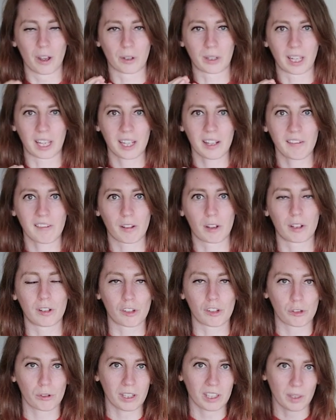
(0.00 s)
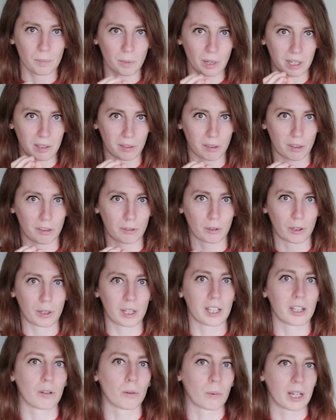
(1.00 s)
Okay, so constrict the back of the throat
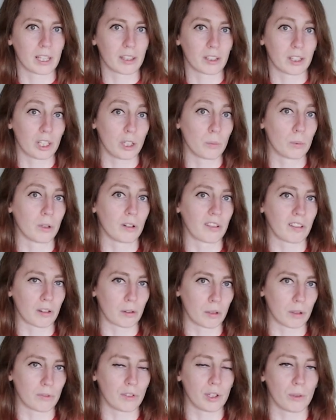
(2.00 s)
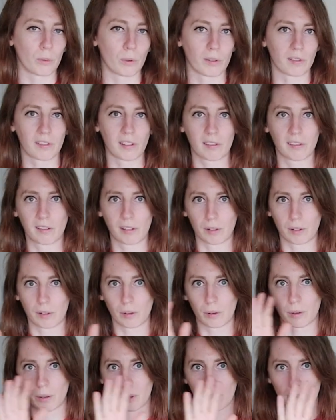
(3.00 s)
in a way that you would do if you wanted
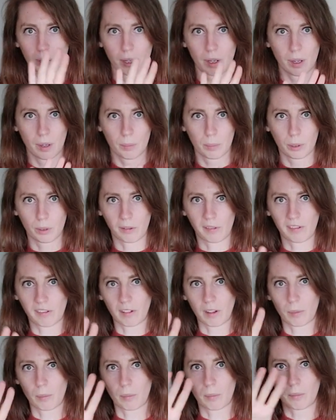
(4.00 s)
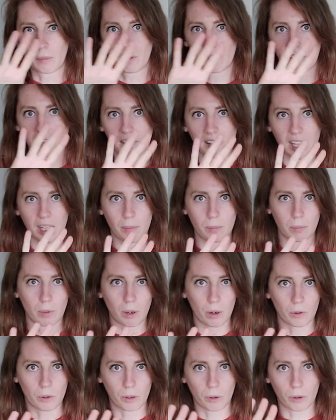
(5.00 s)
to put some steam
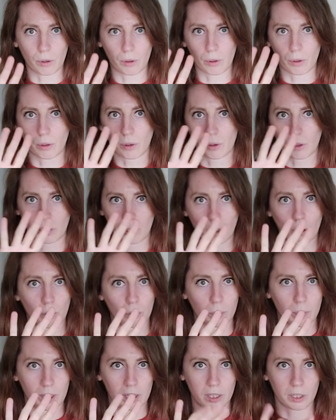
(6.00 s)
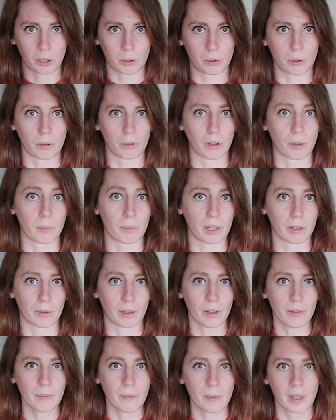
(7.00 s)
on a cold window or a
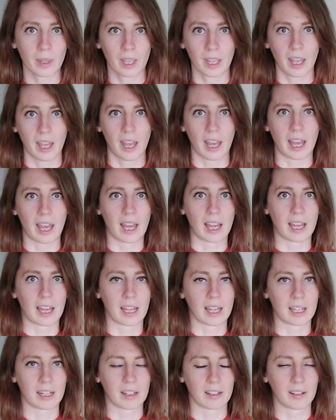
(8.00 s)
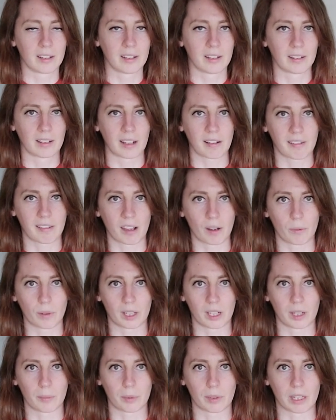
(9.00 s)
mirror. And that's how we're
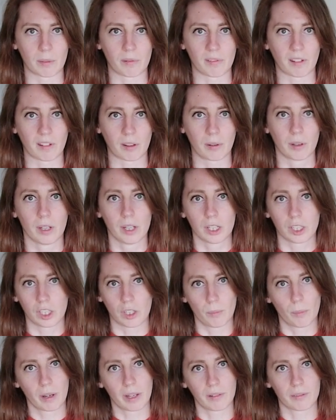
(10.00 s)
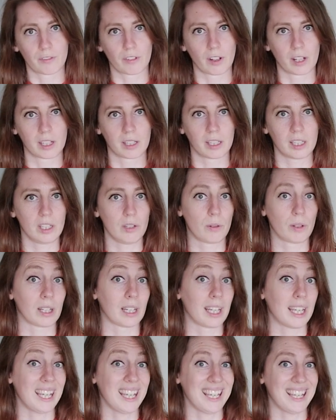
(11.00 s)
going to breathe. So you might find that you
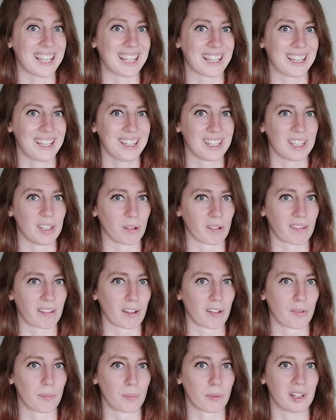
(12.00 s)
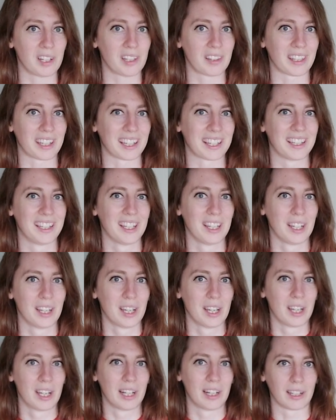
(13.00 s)
can hear yourself breathing
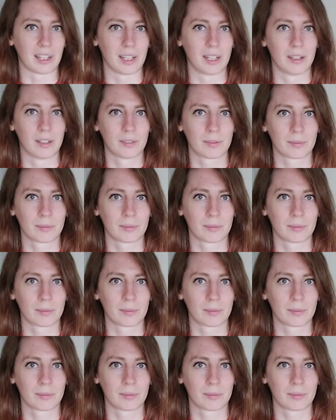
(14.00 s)
like.